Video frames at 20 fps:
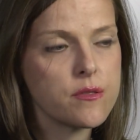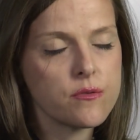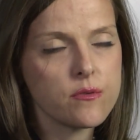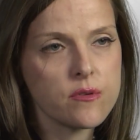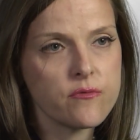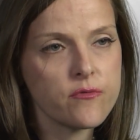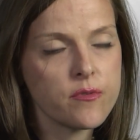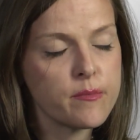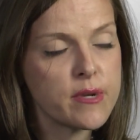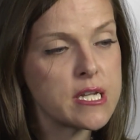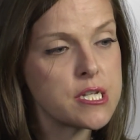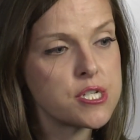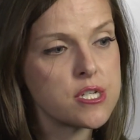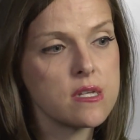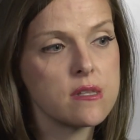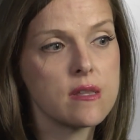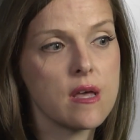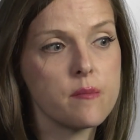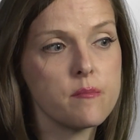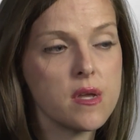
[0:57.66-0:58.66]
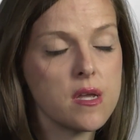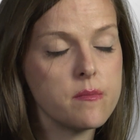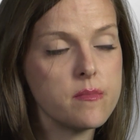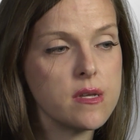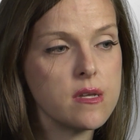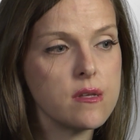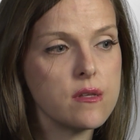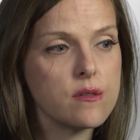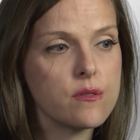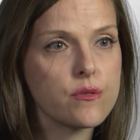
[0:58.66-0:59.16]
through information, that may
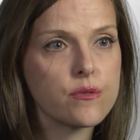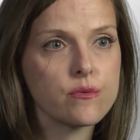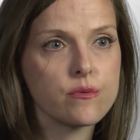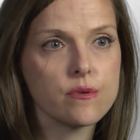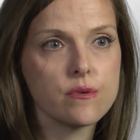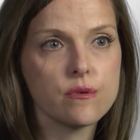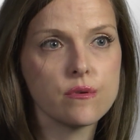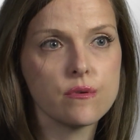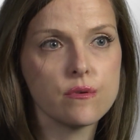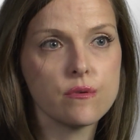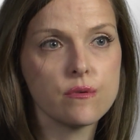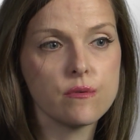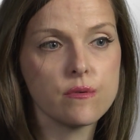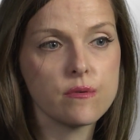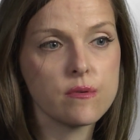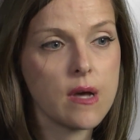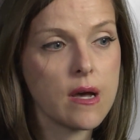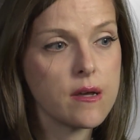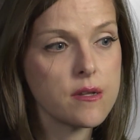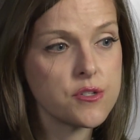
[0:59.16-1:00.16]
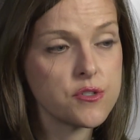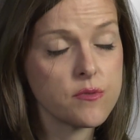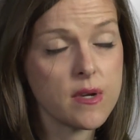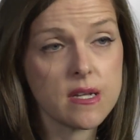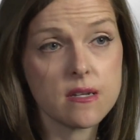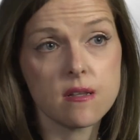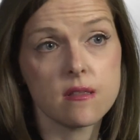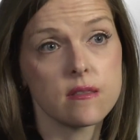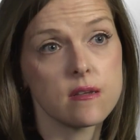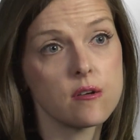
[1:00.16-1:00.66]
be through
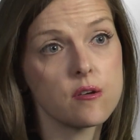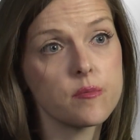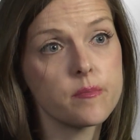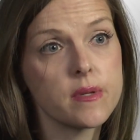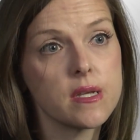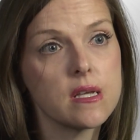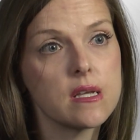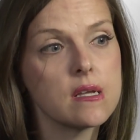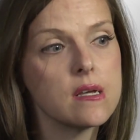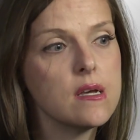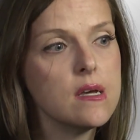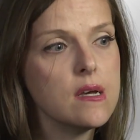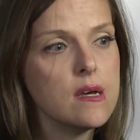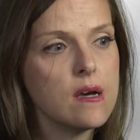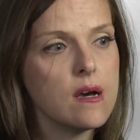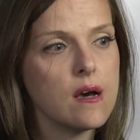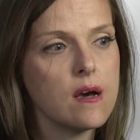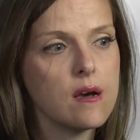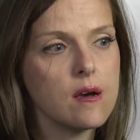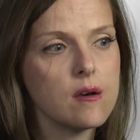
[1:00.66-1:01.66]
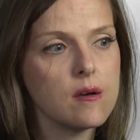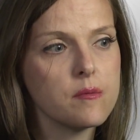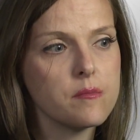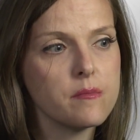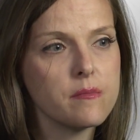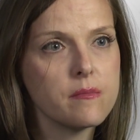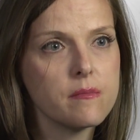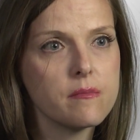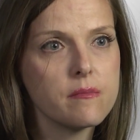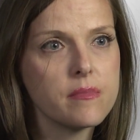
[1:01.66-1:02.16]
direct therapy,
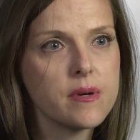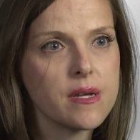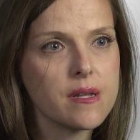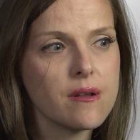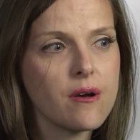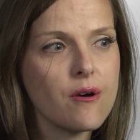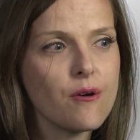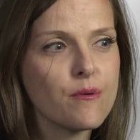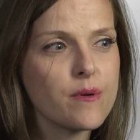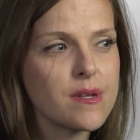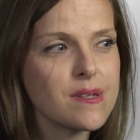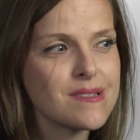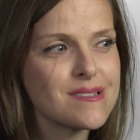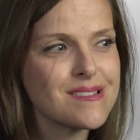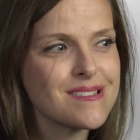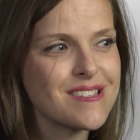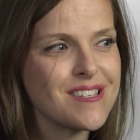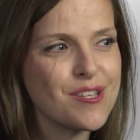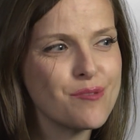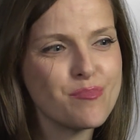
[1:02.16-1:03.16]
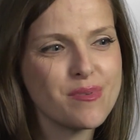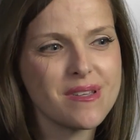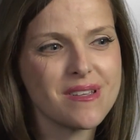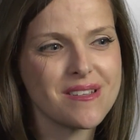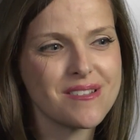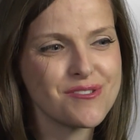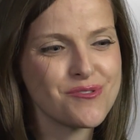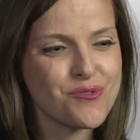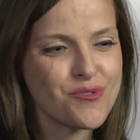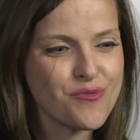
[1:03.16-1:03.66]
but always
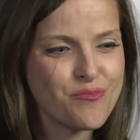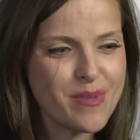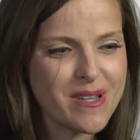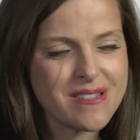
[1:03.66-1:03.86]
keeping sort of